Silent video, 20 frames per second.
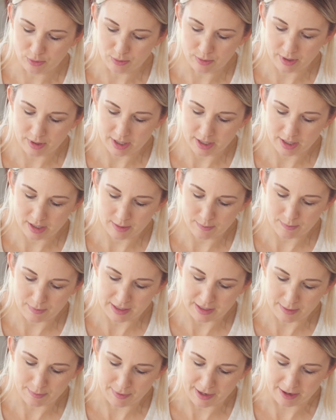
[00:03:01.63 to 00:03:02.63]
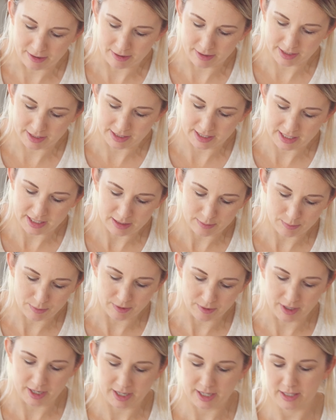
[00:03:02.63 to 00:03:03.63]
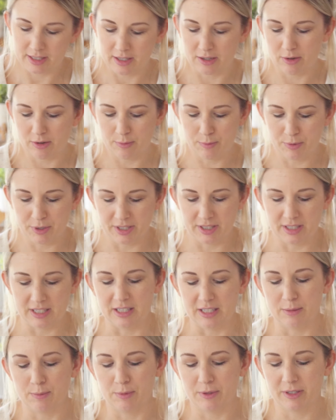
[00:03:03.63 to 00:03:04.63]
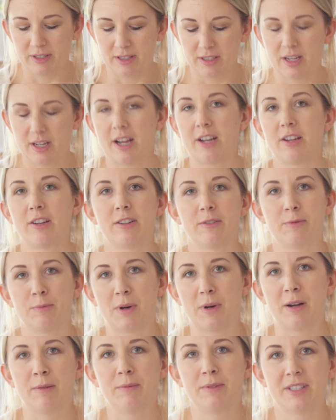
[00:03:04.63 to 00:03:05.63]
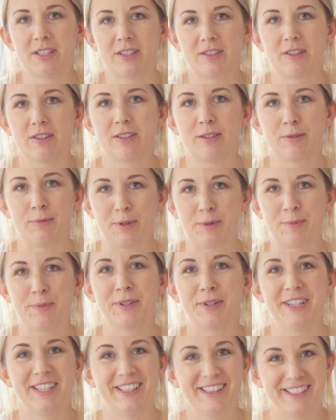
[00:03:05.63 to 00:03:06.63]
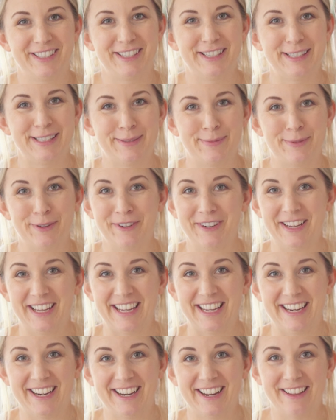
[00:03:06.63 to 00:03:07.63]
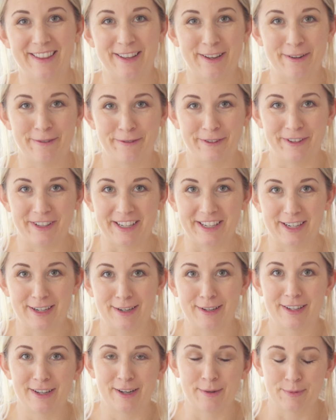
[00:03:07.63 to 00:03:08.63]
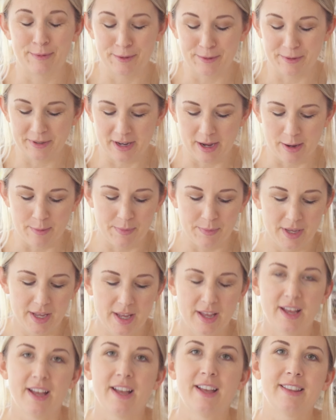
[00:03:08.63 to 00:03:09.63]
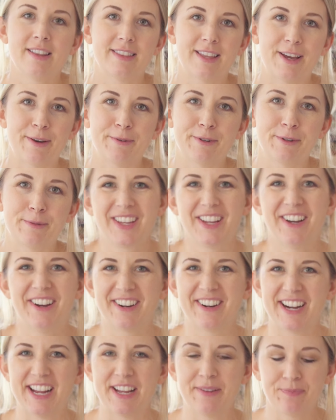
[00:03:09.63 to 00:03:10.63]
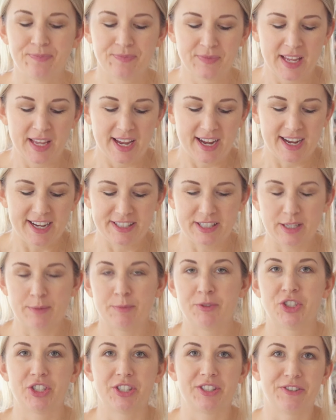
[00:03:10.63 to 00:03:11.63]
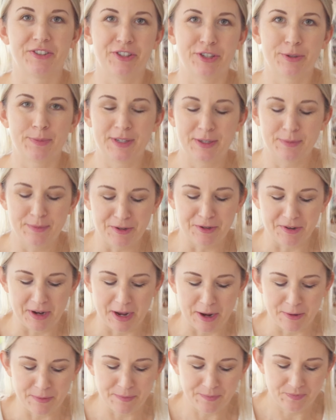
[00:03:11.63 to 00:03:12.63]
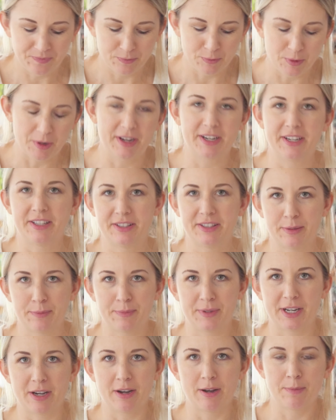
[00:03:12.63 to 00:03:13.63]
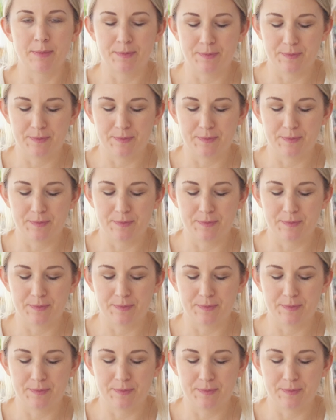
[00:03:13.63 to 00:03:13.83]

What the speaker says: That would have been the much smarter thing to do. So next time, that is definitely what I will do. Put the vanilla in first and then the milk. All right, I dumped just a little bit of milk out. Well, I didn't dump it out.